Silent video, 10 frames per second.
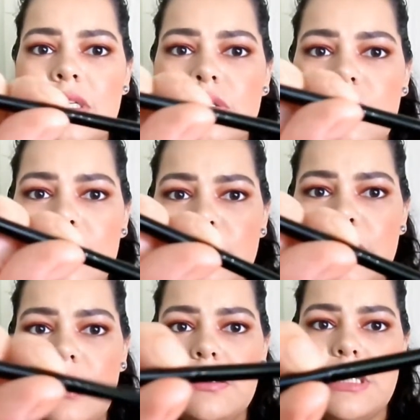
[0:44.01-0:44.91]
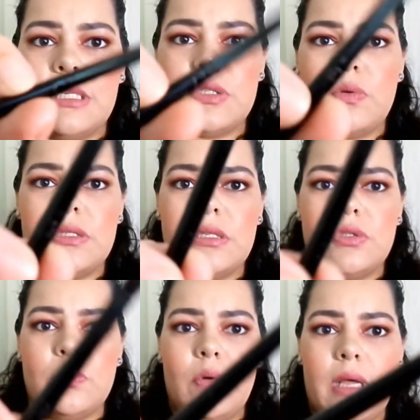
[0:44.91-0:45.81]
So that's what that looks like. So it's a
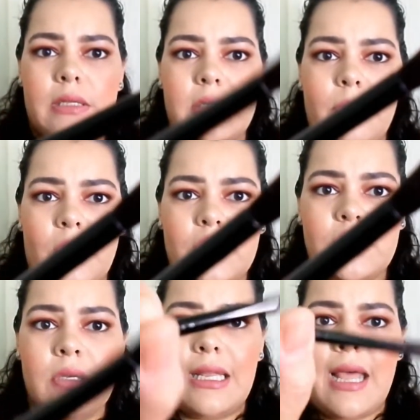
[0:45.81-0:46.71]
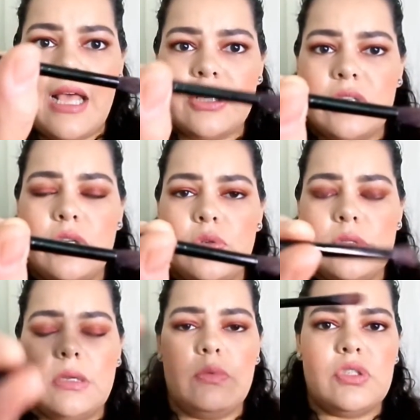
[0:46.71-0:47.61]
dual-ended brush, and I actually
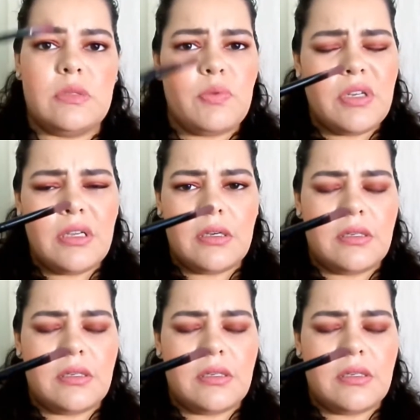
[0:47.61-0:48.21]
use it, which is pretty good.